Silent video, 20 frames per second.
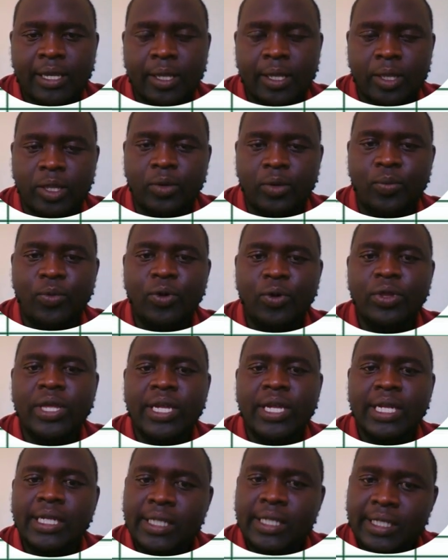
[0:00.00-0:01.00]
The more the
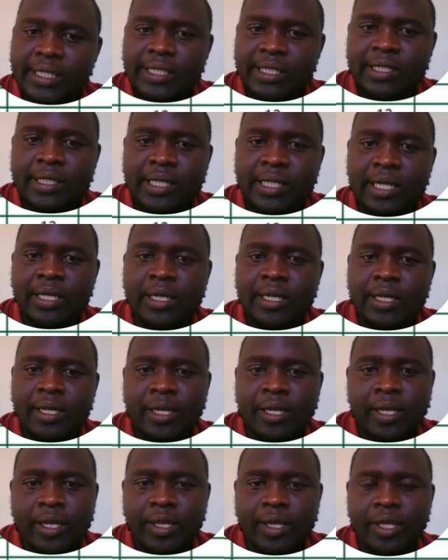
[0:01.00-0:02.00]
interest,
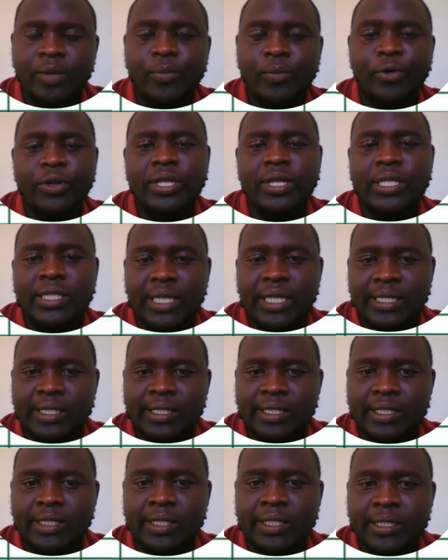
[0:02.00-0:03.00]
the more the
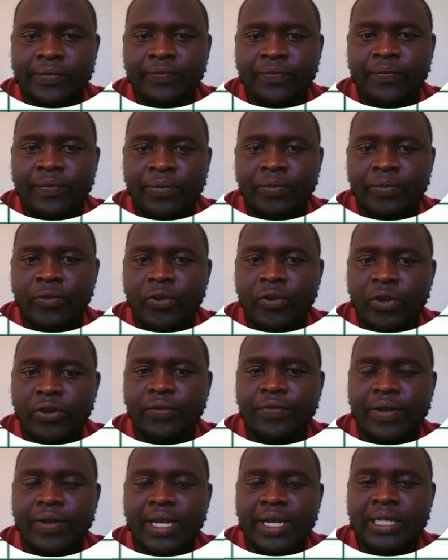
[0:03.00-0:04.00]
chances
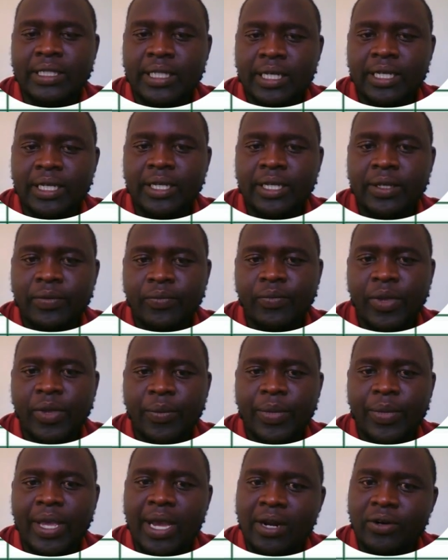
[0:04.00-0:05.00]
of getting
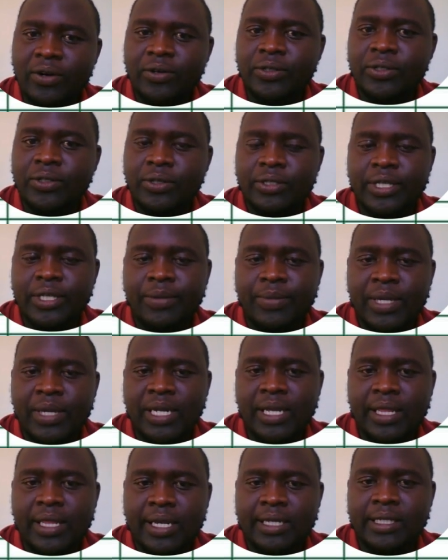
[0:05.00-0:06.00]
maybe a loss or something
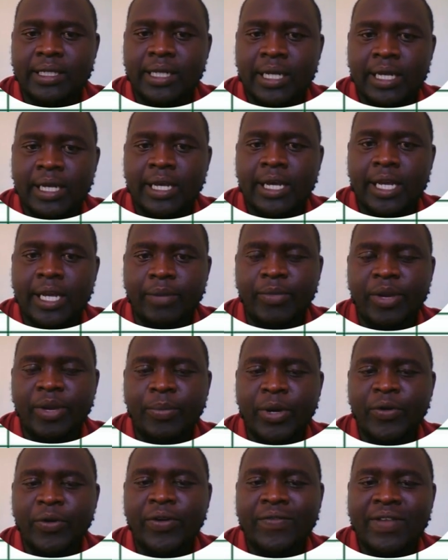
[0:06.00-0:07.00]
like that.
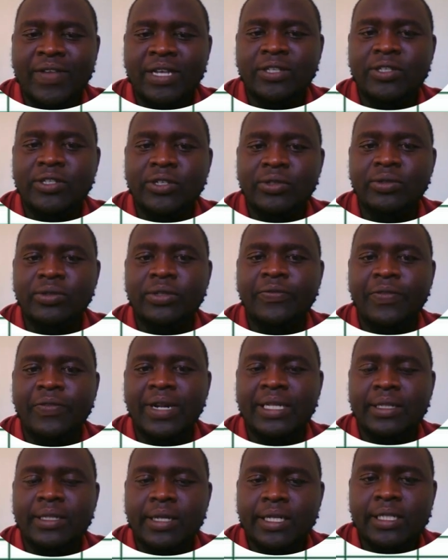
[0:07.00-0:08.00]
Remember, we've just used
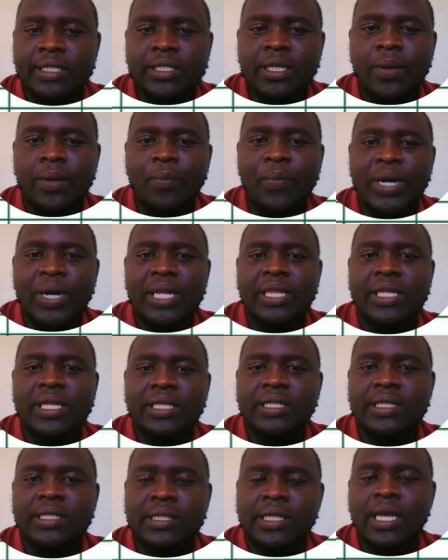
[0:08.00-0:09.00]
flat rates, but
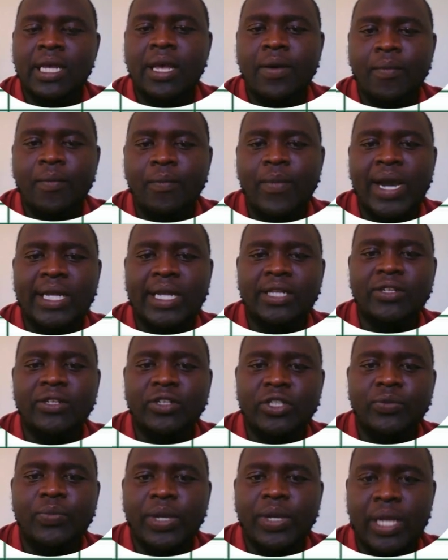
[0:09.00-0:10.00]
this might
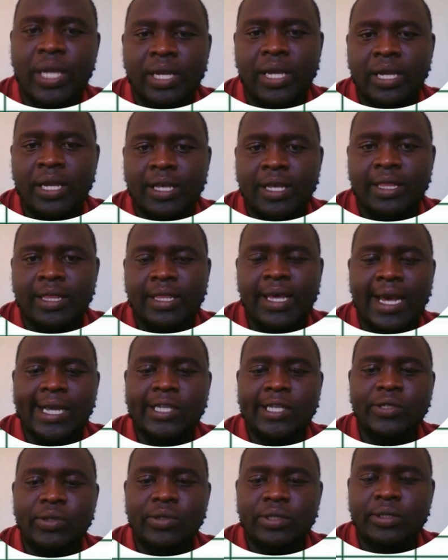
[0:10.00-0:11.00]
not be the
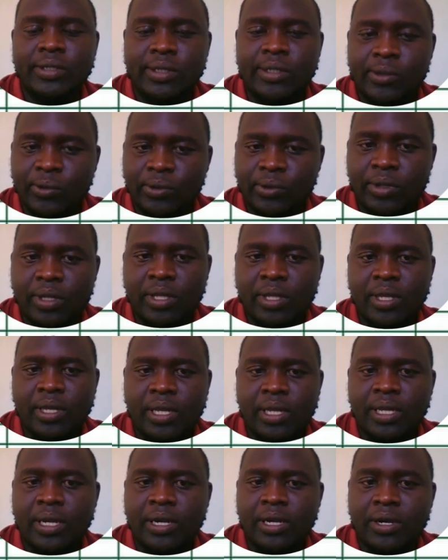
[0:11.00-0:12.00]
actual truth
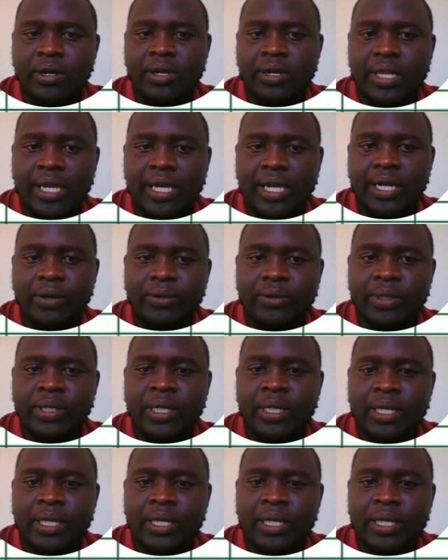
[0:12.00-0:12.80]
on the ground.